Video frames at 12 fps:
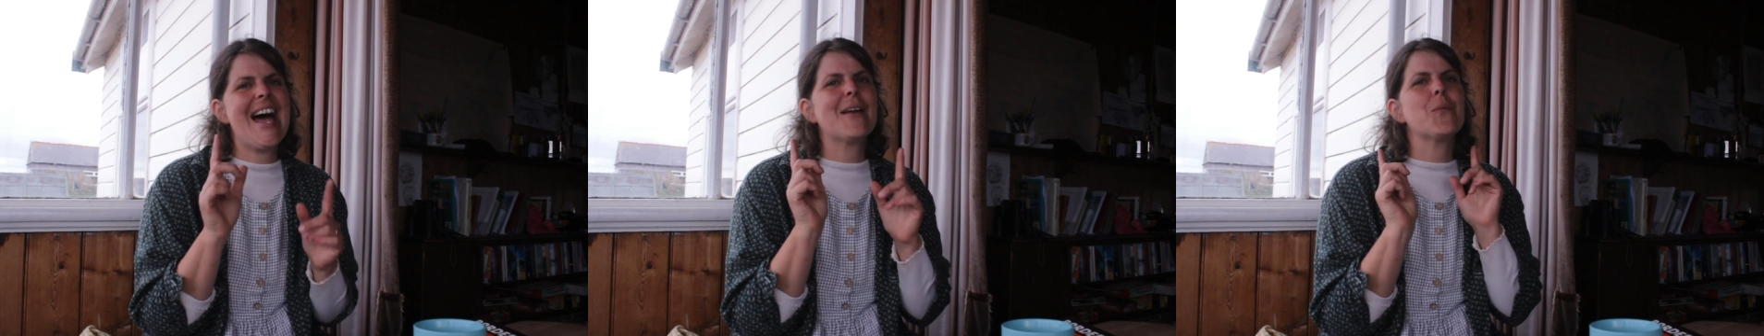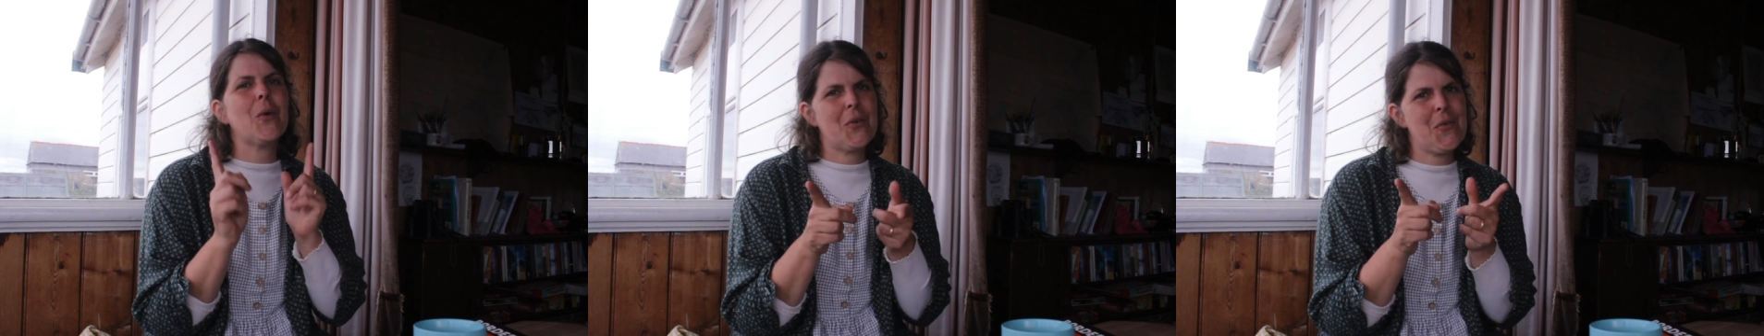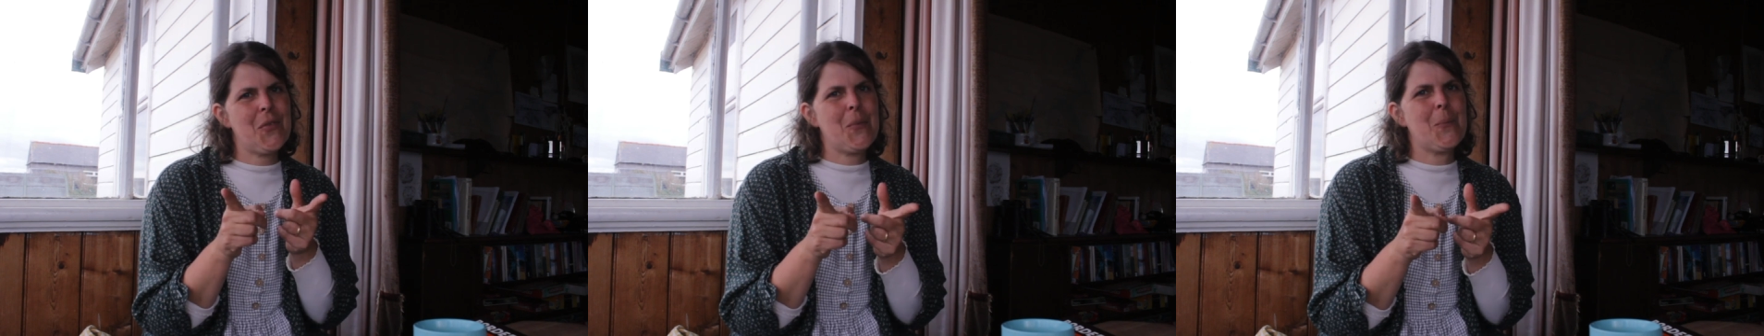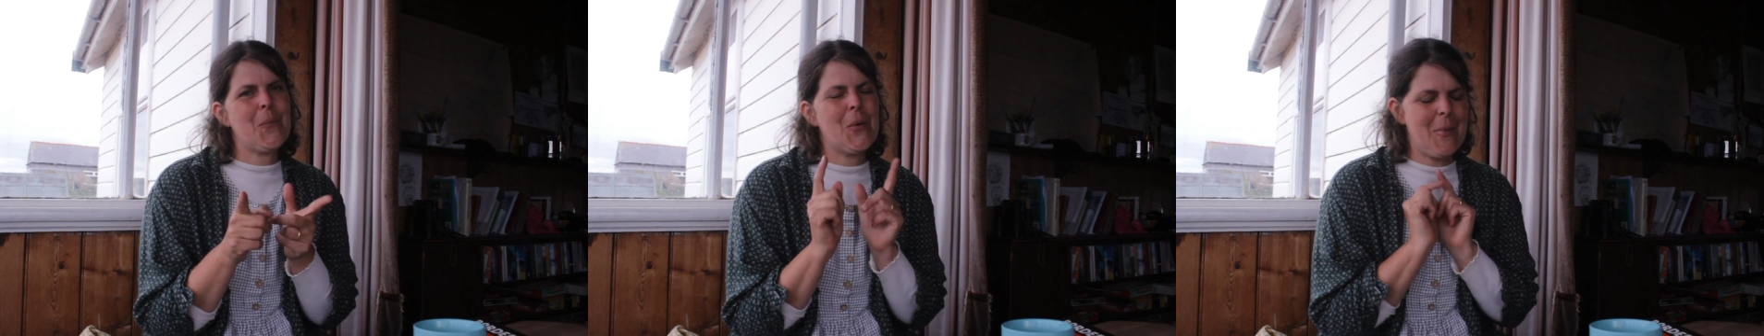and one of
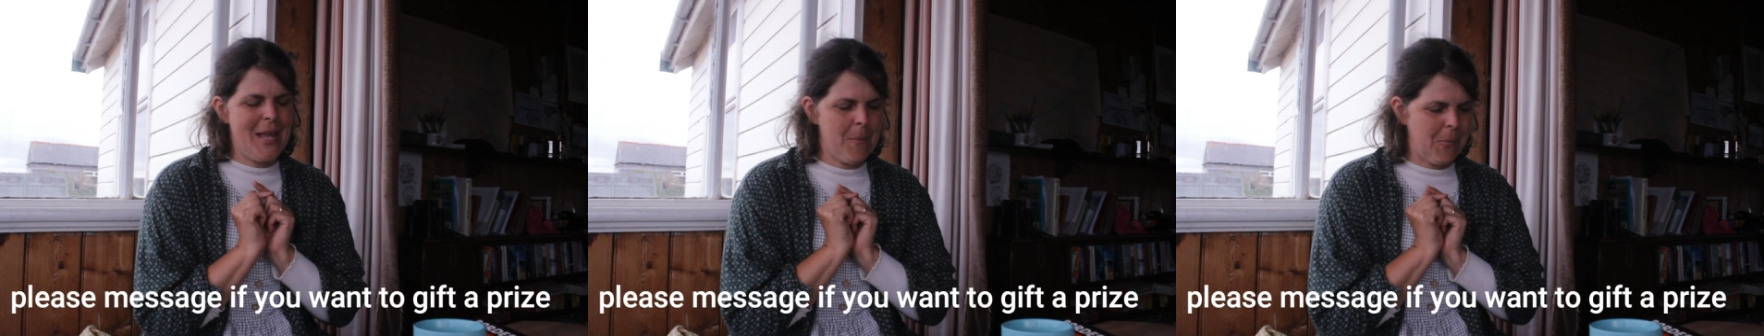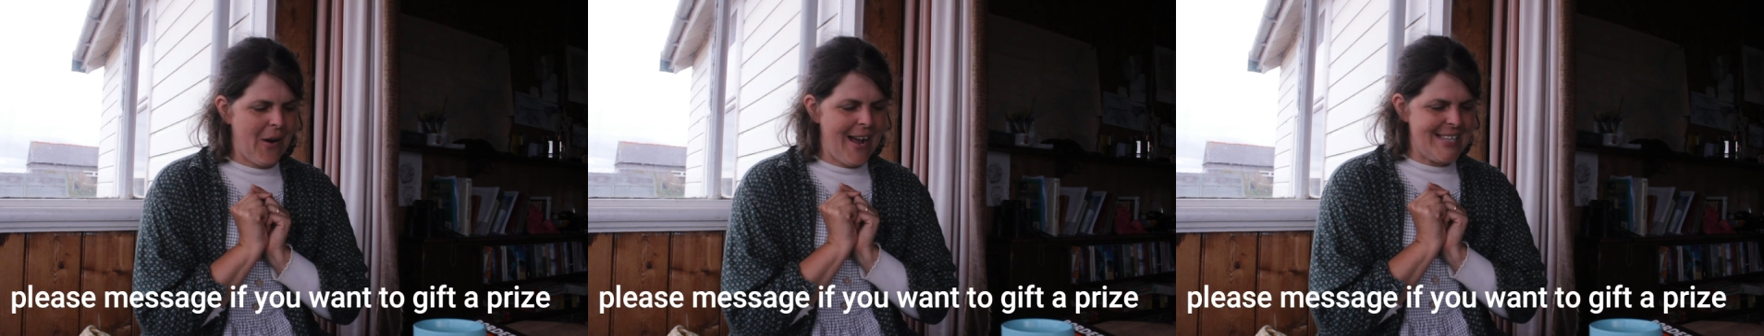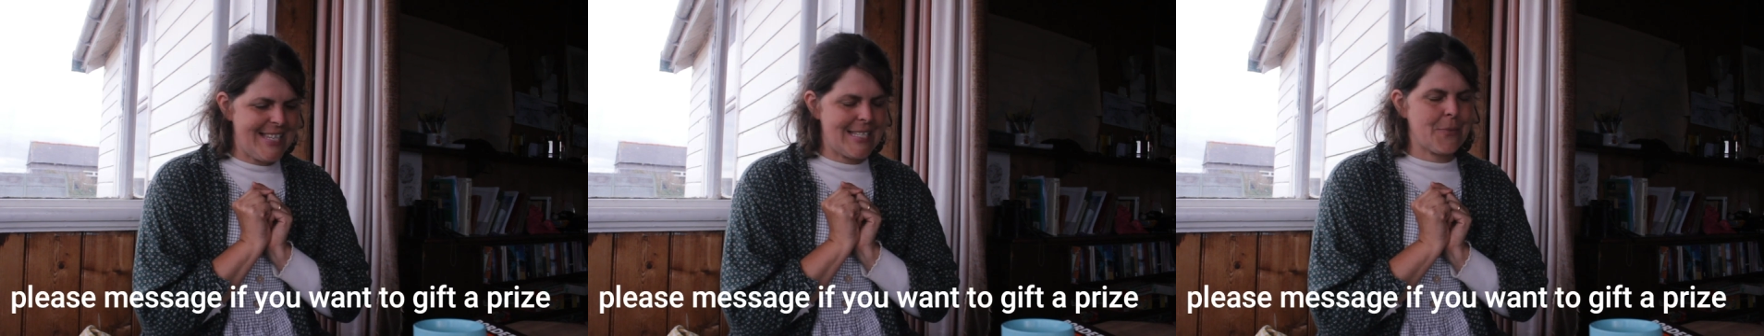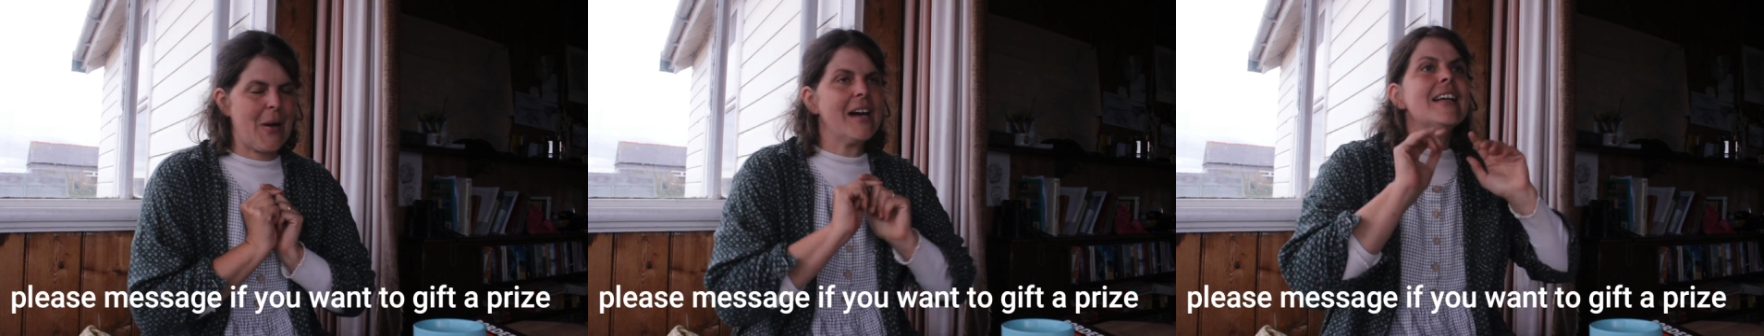them will be a price
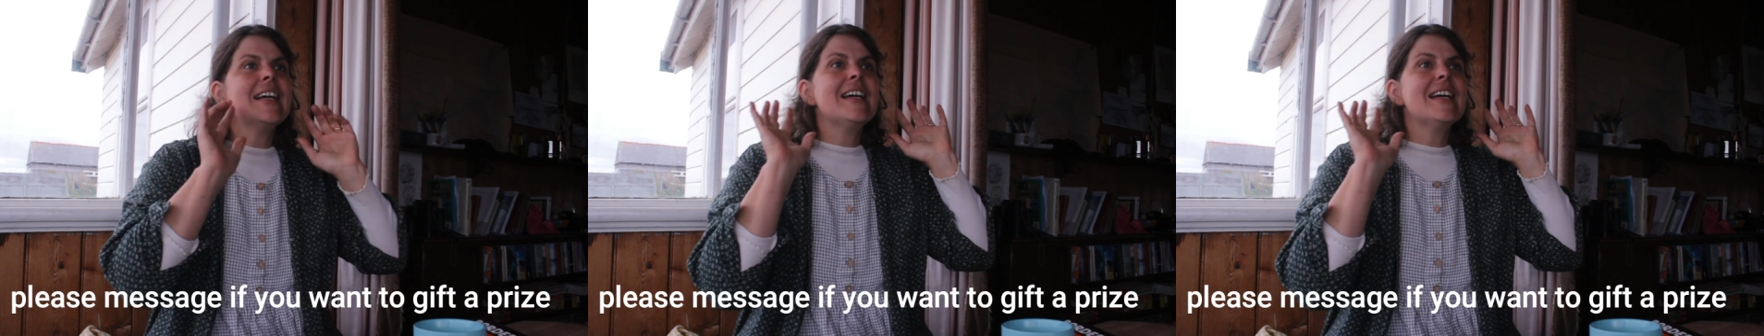as well.